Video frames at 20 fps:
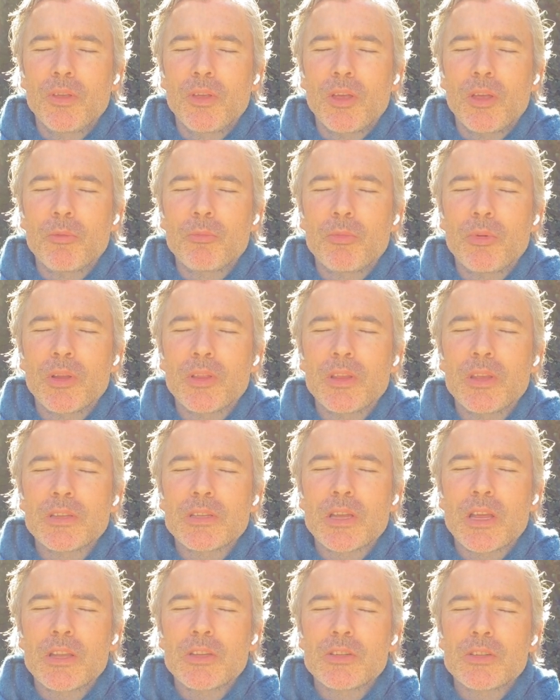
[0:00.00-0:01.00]
and bring the
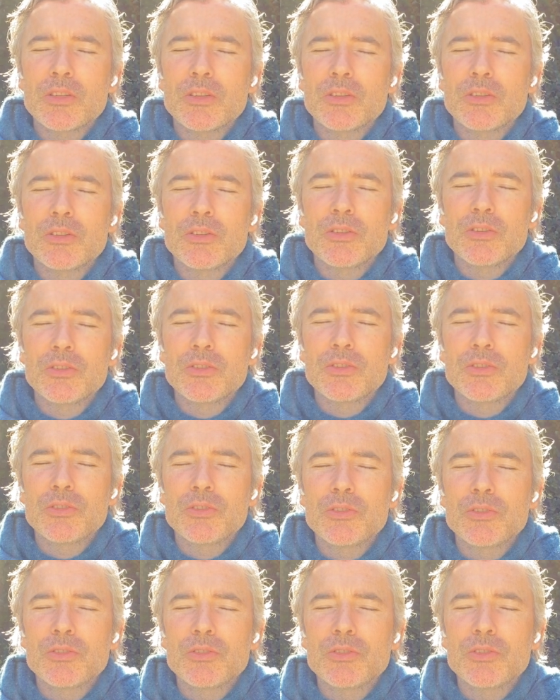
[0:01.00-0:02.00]
attention
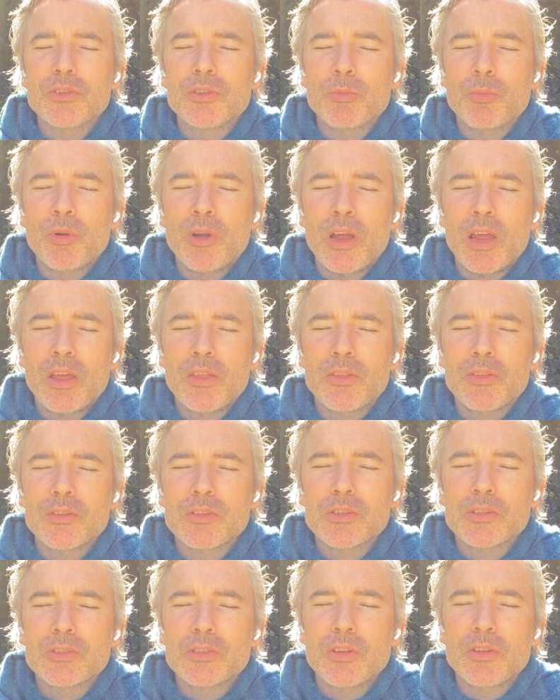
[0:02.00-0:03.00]
to the breath,
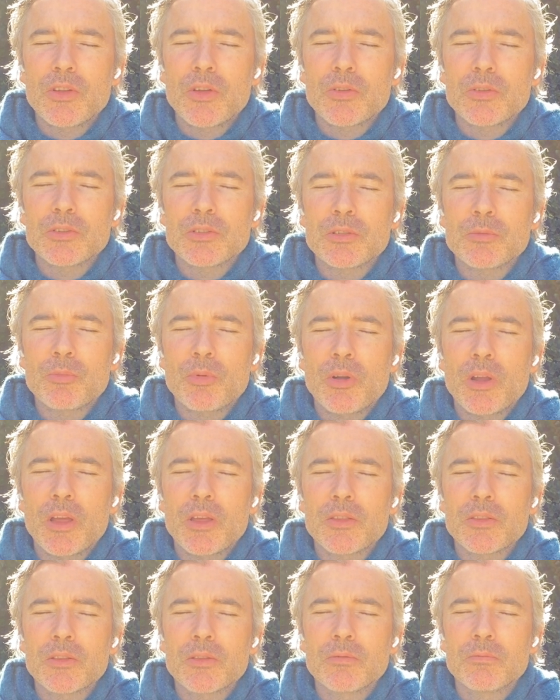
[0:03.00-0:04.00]
just to notice the breath.